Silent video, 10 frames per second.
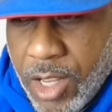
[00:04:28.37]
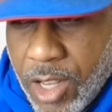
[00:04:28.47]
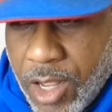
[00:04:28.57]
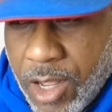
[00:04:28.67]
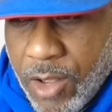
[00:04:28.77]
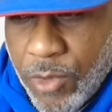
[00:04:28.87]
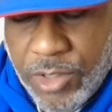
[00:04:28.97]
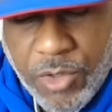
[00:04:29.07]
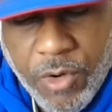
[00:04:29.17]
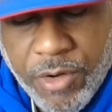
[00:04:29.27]
Uh, with
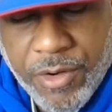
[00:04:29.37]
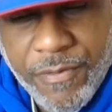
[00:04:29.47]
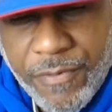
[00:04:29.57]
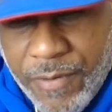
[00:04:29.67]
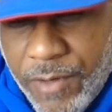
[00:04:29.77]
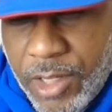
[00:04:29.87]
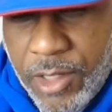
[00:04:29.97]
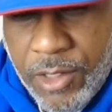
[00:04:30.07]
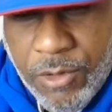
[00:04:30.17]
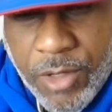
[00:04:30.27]
two hundred fifty
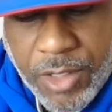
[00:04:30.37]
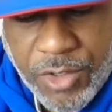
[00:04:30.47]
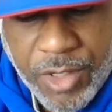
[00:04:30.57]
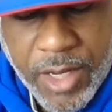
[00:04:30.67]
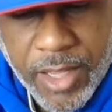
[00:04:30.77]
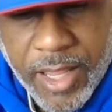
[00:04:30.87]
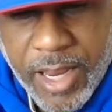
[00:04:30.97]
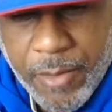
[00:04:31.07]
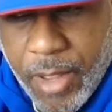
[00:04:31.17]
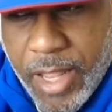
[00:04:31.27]
dollars you get your
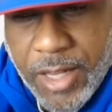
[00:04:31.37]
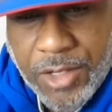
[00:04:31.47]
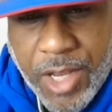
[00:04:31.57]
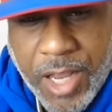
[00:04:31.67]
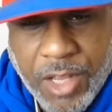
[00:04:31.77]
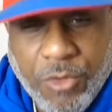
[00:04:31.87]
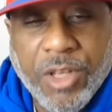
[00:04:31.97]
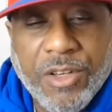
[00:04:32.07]
dedicated page and you get